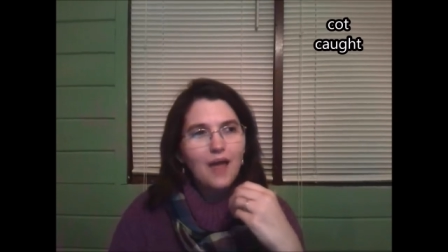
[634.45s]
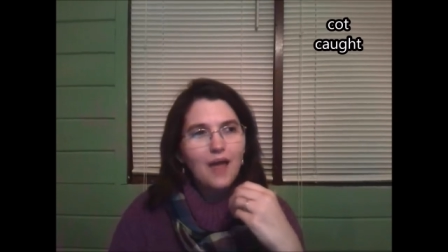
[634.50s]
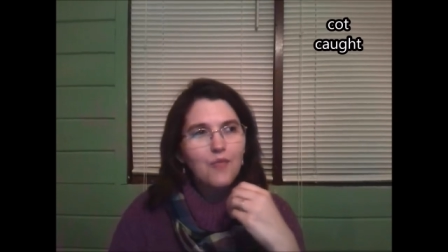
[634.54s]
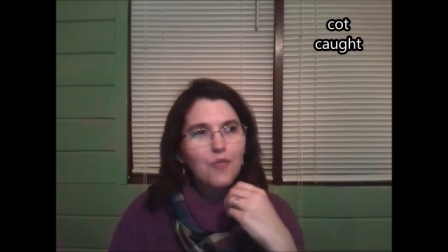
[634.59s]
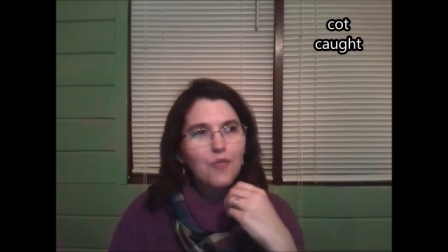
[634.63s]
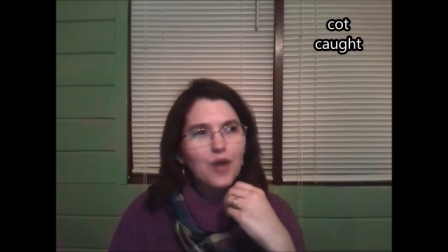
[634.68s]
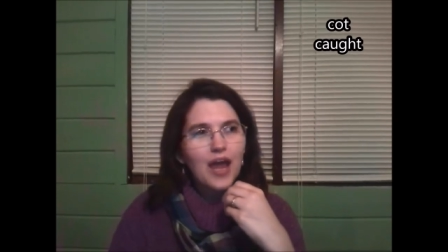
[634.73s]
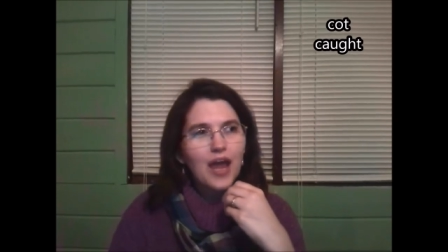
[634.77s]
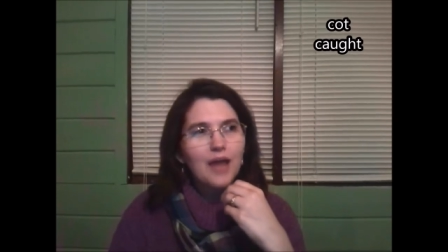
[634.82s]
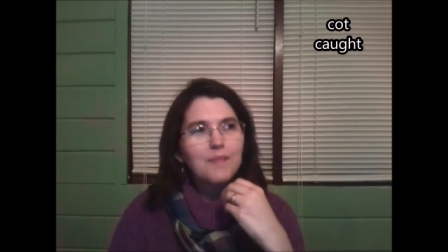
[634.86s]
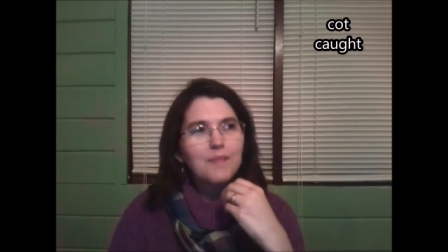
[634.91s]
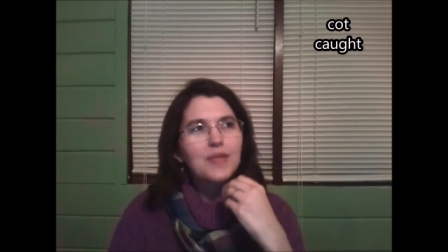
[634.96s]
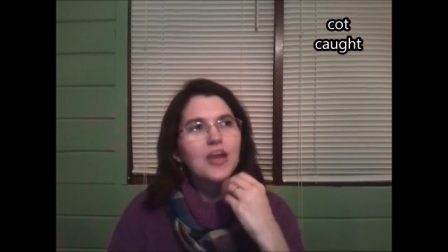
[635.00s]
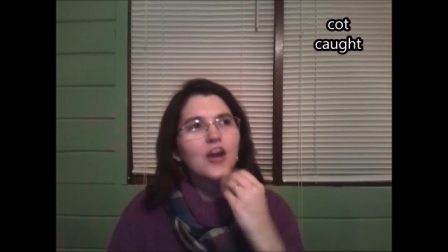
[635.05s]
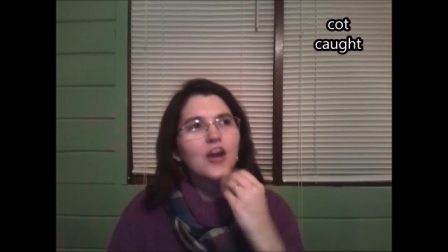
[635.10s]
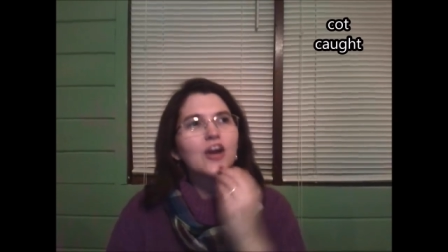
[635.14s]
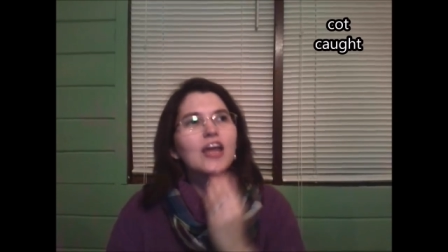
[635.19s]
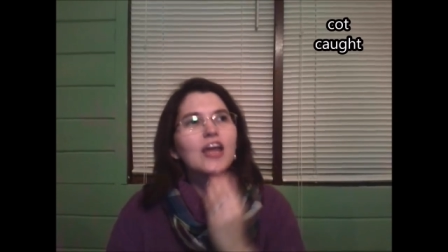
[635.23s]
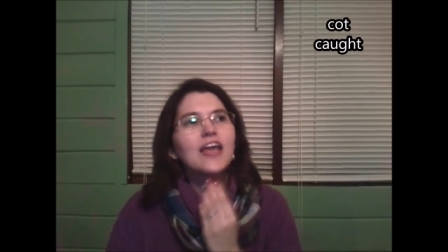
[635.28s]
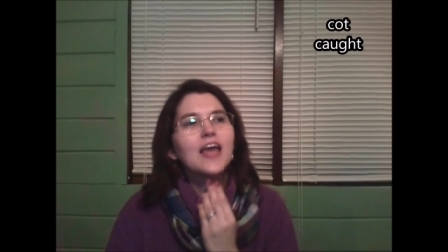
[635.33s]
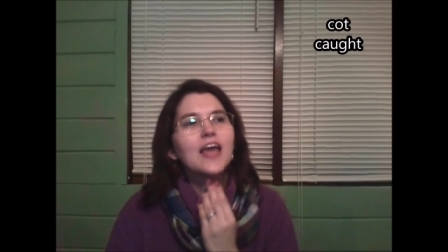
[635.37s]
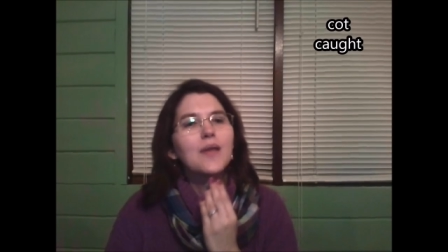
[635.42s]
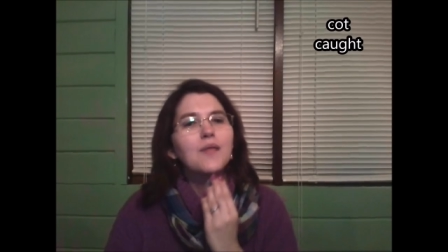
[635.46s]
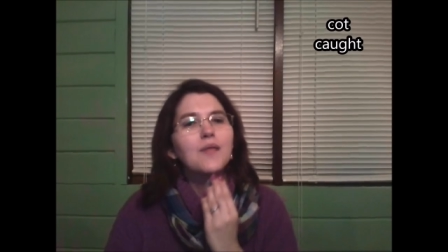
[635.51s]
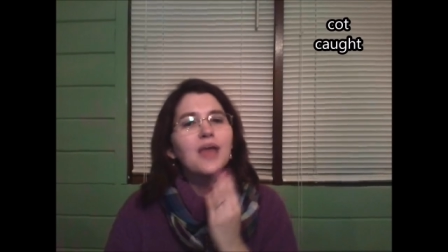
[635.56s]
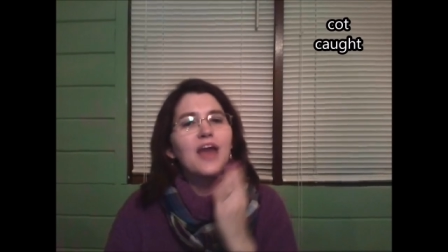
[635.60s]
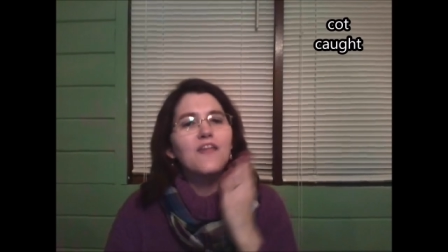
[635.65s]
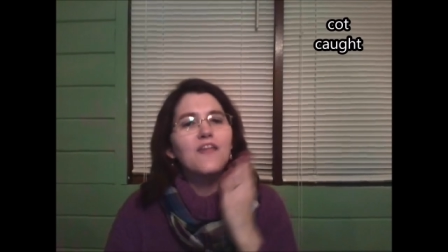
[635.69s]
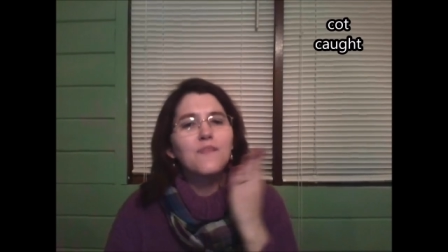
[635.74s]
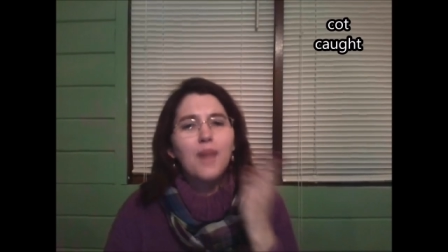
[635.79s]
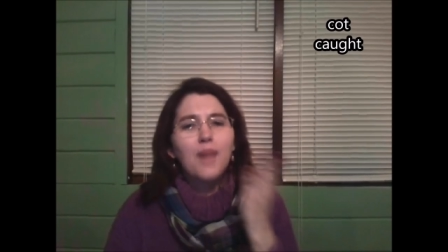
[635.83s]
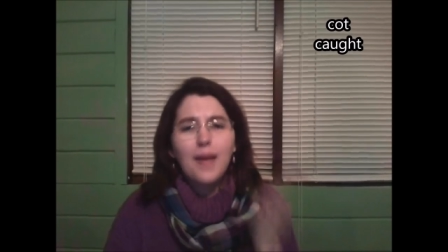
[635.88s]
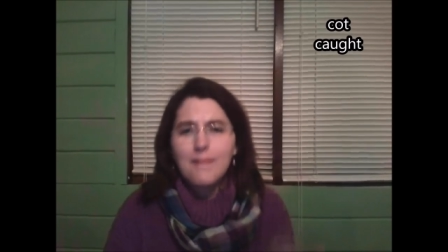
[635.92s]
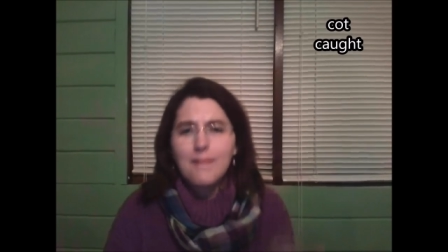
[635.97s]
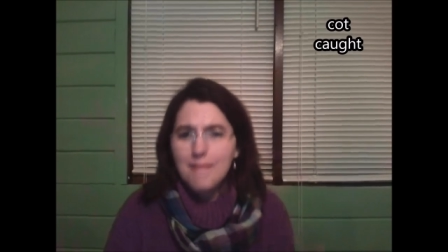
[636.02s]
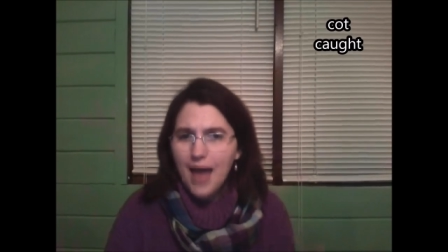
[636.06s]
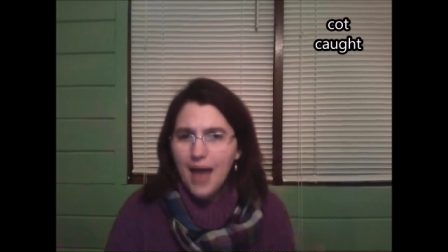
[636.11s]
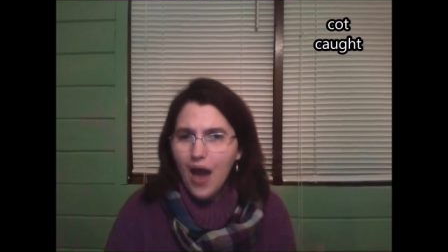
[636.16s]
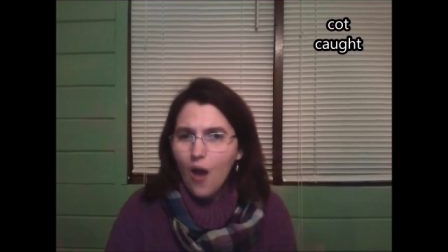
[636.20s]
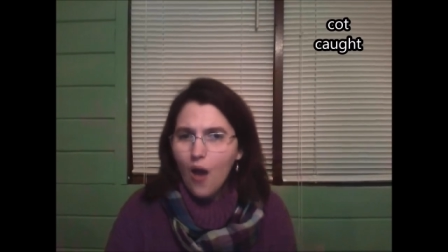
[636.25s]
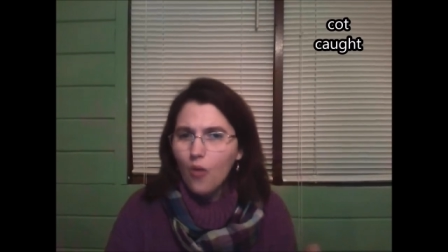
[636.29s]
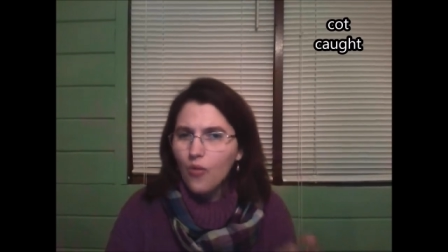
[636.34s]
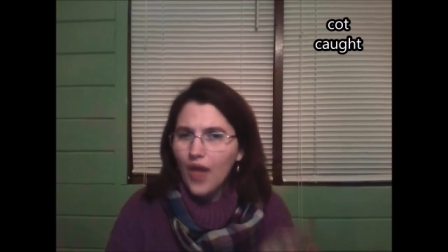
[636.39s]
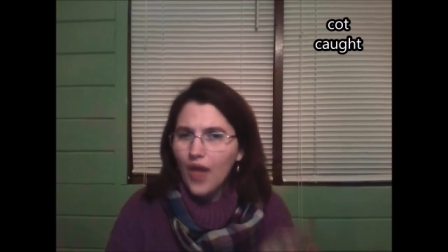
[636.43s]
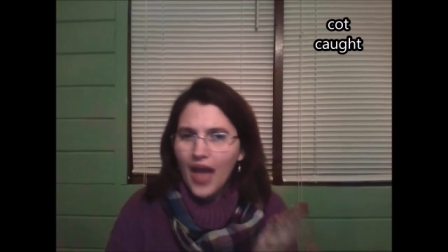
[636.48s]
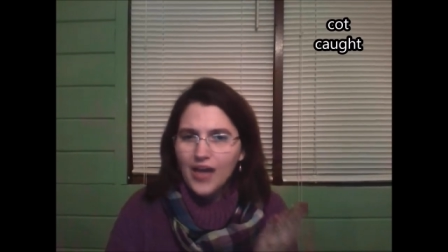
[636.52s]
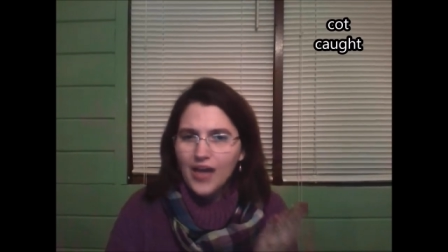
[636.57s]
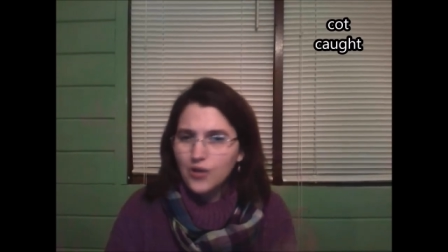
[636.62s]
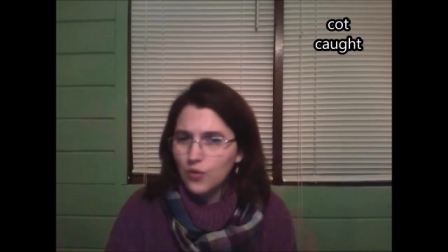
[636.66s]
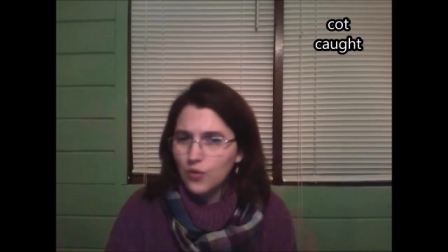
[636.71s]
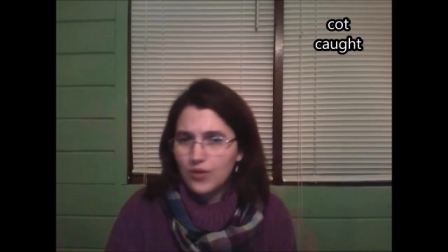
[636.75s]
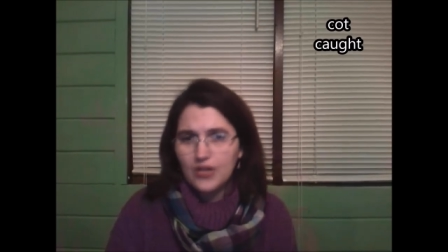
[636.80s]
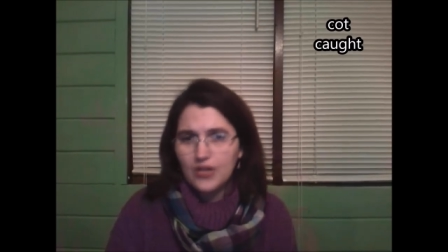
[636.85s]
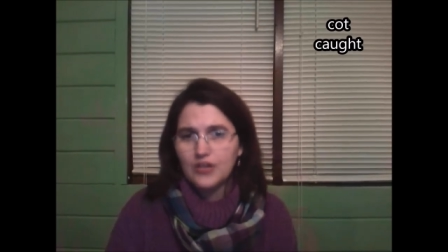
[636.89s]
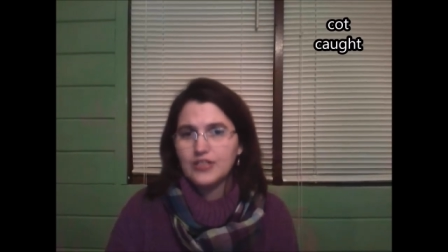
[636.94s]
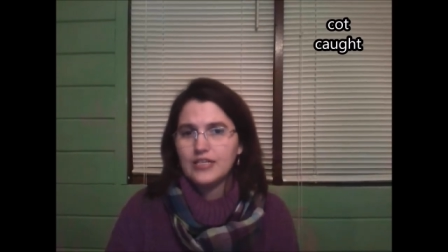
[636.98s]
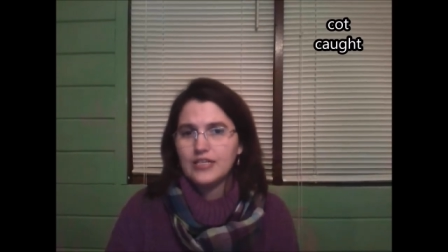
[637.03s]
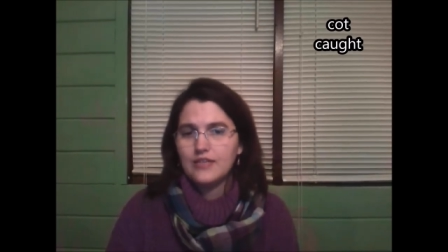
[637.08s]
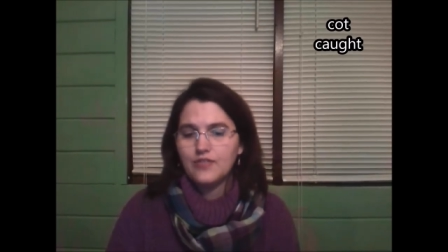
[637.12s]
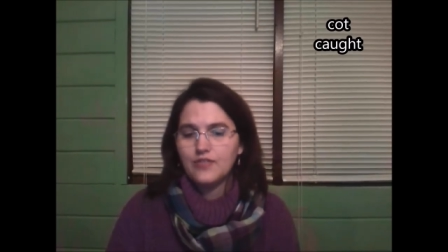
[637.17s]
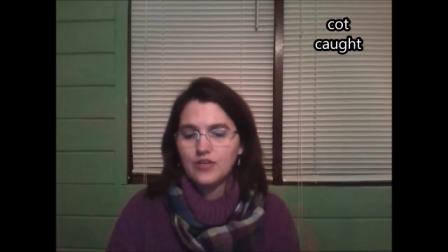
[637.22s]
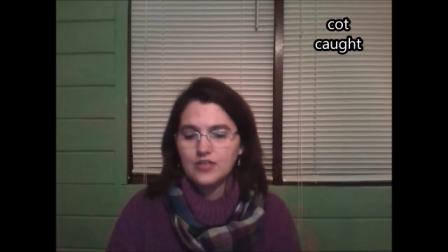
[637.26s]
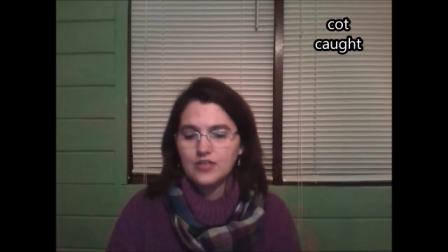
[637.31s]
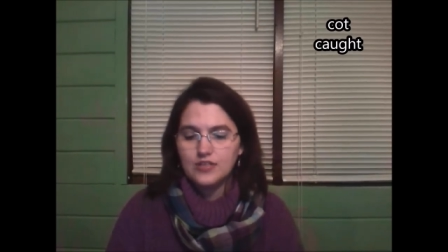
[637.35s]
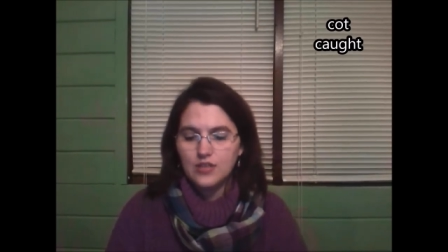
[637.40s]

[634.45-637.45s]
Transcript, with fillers: when I'm hearing it coming out of my mouth, I don't hear a difference.